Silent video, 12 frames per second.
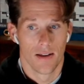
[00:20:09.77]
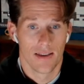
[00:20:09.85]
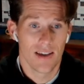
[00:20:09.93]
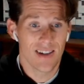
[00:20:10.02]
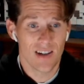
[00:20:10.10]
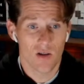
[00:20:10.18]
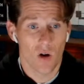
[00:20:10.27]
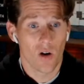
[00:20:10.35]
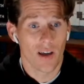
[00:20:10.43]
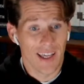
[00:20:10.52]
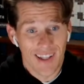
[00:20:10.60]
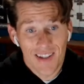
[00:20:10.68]
This is
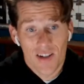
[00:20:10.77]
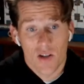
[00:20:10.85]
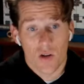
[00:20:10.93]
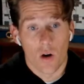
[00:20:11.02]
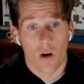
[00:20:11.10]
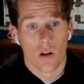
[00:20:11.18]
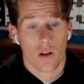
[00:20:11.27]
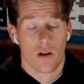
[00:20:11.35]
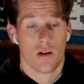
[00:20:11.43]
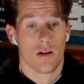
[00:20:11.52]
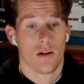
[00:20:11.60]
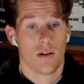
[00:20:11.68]
all install.
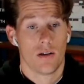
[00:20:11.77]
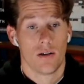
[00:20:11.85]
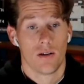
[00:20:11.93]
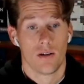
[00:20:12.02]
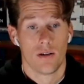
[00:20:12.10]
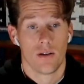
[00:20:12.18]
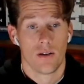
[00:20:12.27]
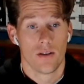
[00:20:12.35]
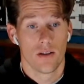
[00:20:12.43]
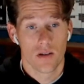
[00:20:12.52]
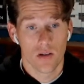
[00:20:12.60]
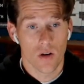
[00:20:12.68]

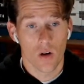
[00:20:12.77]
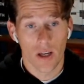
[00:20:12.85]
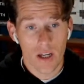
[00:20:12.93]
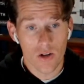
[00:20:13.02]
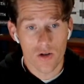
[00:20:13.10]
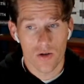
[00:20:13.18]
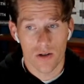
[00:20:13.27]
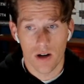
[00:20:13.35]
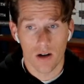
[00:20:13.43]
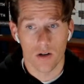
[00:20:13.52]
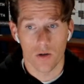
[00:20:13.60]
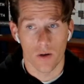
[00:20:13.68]
This is all
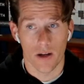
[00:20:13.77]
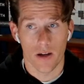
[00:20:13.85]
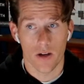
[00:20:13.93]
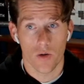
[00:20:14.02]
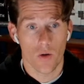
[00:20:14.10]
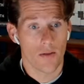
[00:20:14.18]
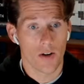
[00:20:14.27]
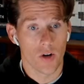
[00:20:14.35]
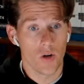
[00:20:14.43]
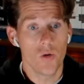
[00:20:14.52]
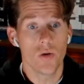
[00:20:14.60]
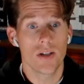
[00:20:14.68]
introductory. You have a
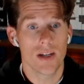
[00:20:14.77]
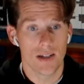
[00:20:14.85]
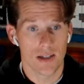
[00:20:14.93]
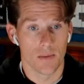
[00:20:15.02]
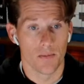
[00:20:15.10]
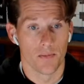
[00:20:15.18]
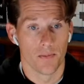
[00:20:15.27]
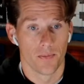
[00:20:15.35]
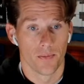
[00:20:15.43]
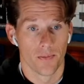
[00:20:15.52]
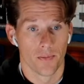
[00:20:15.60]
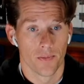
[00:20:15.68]
new system.
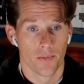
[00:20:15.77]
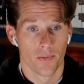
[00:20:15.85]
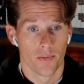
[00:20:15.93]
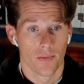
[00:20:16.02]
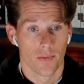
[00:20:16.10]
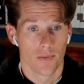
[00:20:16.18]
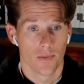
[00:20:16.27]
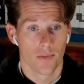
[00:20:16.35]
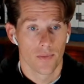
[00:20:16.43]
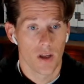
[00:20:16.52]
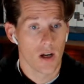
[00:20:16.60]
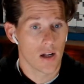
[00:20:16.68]

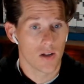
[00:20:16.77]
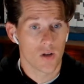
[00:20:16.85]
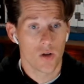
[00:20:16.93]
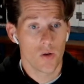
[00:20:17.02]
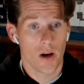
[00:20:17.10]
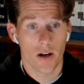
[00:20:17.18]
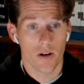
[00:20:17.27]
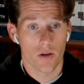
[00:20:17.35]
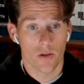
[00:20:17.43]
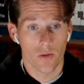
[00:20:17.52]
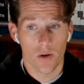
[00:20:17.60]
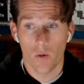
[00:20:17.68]
You got 2 out of your
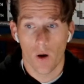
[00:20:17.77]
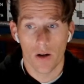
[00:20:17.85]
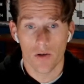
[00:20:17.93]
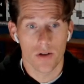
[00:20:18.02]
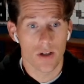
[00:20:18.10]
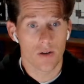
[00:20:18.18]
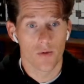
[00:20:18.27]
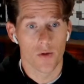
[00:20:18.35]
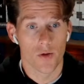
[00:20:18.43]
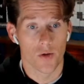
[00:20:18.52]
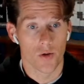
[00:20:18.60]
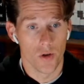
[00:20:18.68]
3 wide
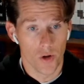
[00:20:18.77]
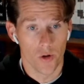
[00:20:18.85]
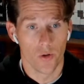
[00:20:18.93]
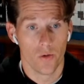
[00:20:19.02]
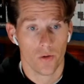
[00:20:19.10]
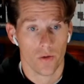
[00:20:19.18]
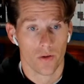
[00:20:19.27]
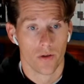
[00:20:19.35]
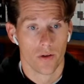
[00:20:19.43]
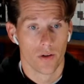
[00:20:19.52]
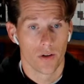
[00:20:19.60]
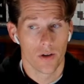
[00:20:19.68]
receivers are new.
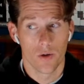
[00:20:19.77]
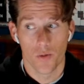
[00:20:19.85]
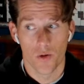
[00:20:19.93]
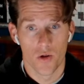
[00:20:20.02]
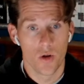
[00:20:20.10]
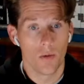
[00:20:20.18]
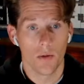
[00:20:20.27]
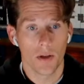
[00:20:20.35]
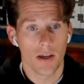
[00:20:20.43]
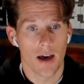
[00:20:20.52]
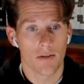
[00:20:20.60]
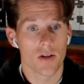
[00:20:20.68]
You presumably
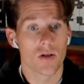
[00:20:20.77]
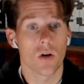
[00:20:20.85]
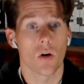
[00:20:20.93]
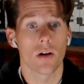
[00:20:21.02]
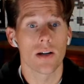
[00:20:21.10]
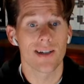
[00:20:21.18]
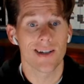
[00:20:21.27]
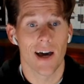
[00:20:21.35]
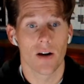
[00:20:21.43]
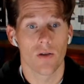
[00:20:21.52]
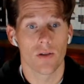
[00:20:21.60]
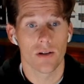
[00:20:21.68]
have a starting
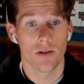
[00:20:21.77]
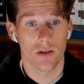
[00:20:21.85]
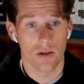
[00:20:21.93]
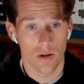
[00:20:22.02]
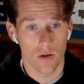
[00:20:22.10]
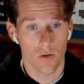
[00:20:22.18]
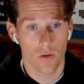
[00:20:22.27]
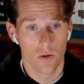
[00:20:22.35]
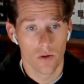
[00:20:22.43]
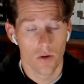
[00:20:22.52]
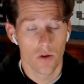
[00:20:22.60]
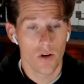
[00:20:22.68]
center that's new.
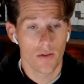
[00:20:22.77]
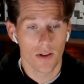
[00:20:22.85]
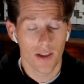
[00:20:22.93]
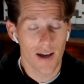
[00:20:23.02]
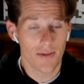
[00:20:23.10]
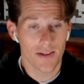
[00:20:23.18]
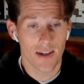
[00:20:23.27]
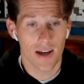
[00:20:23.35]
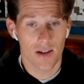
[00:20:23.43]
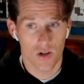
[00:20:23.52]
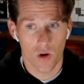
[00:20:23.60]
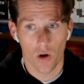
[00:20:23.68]
You have
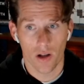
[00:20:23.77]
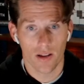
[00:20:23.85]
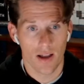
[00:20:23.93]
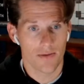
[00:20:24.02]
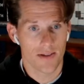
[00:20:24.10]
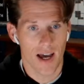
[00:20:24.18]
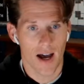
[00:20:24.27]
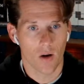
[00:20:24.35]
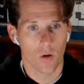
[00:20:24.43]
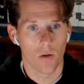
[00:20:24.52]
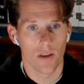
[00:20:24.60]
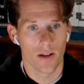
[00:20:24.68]
a starting left
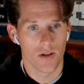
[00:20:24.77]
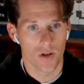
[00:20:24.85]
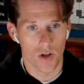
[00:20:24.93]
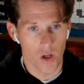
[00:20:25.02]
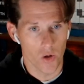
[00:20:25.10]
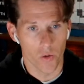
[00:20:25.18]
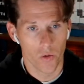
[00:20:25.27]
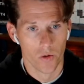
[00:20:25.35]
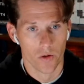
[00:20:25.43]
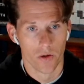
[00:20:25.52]
tackle that's new.